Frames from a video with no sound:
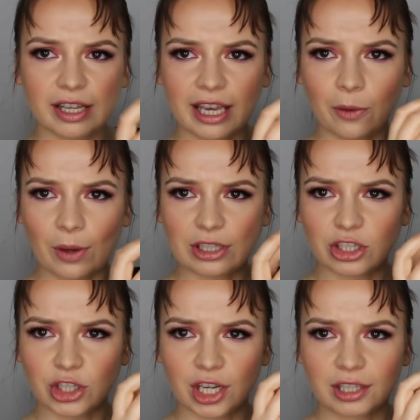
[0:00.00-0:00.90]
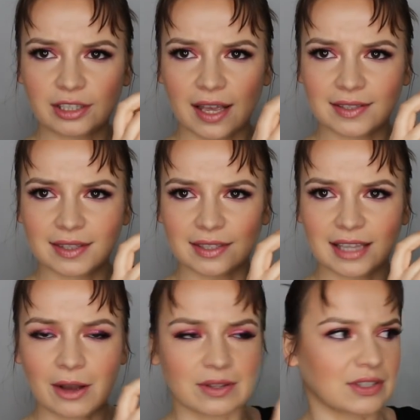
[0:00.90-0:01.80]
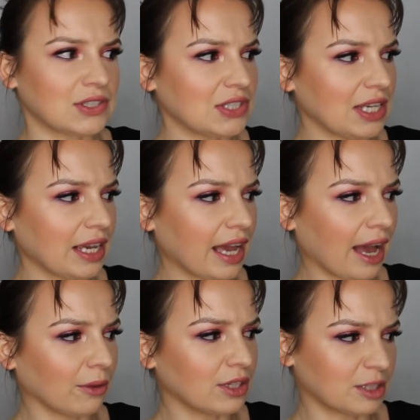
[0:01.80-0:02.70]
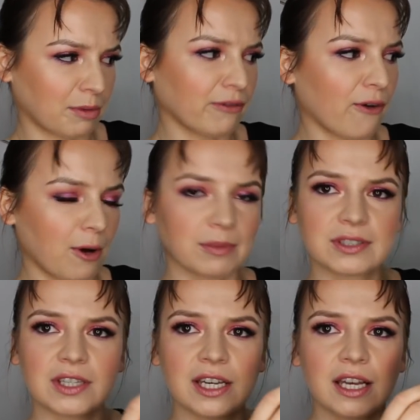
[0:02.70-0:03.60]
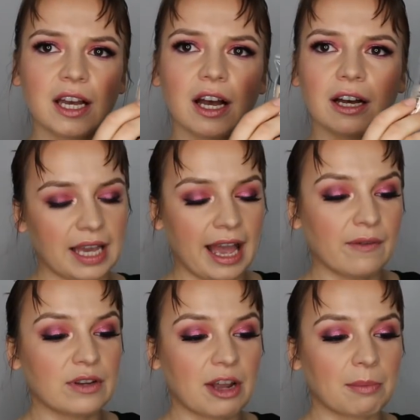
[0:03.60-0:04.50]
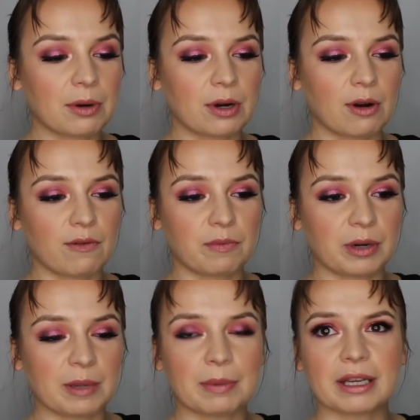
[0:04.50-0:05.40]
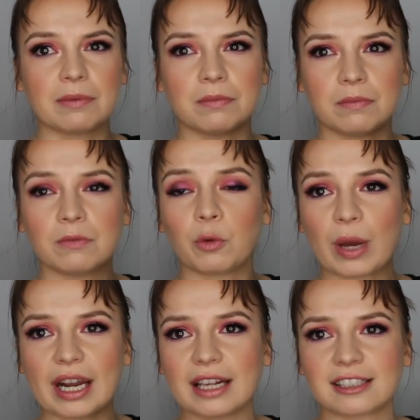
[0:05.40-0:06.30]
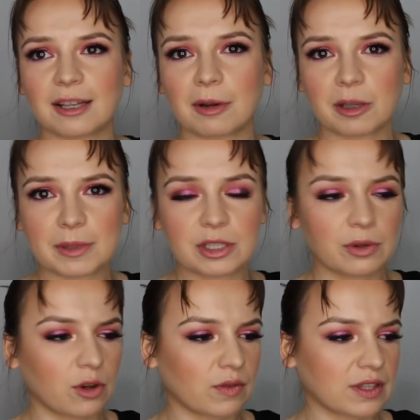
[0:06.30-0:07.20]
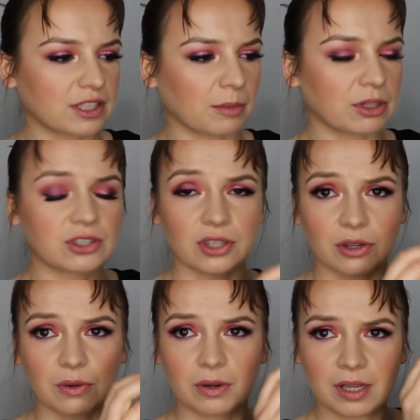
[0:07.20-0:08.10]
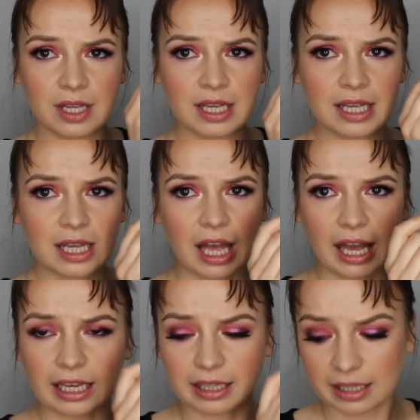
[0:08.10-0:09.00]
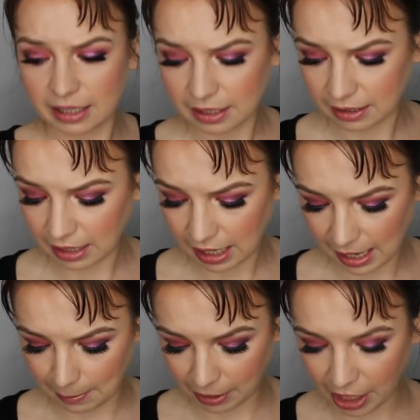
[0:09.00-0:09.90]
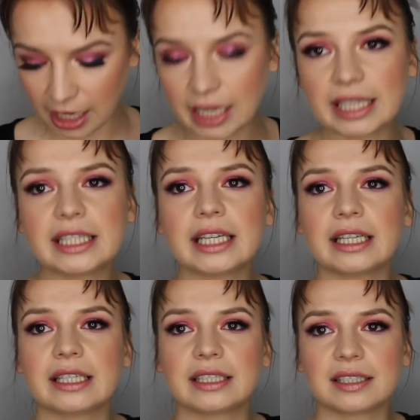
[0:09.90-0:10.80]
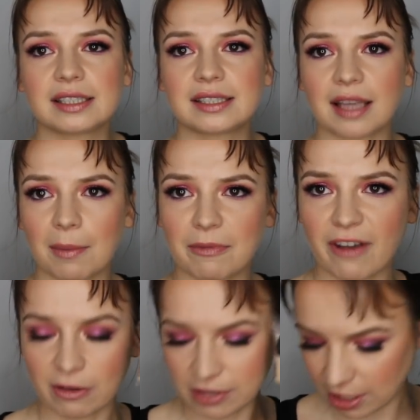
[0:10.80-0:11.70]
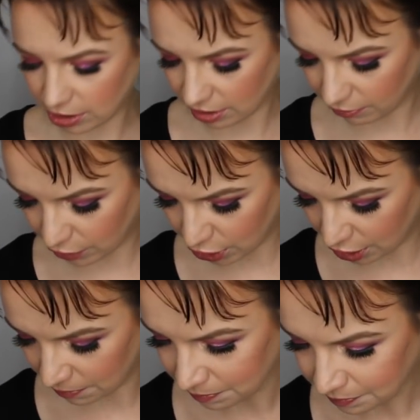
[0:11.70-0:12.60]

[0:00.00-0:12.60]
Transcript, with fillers: I can't wait to test this out and see how this performs. I have a number of pretty big weddings that I'm going to be doing over the summer, so I am gonna need some foundation for sure.